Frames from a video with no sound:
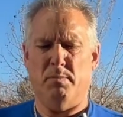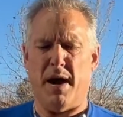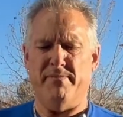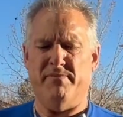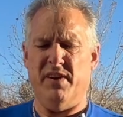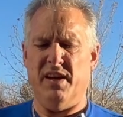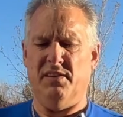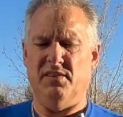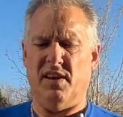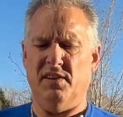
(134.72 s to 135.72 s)
pipe
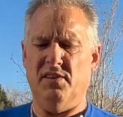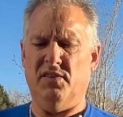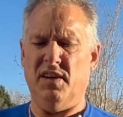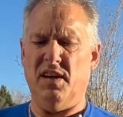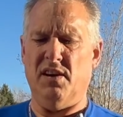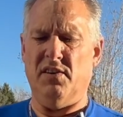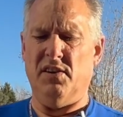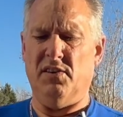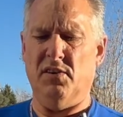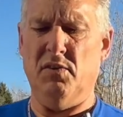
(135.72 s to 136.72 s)
fittings that you see here, the
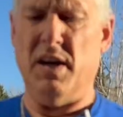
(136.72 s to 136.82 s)
two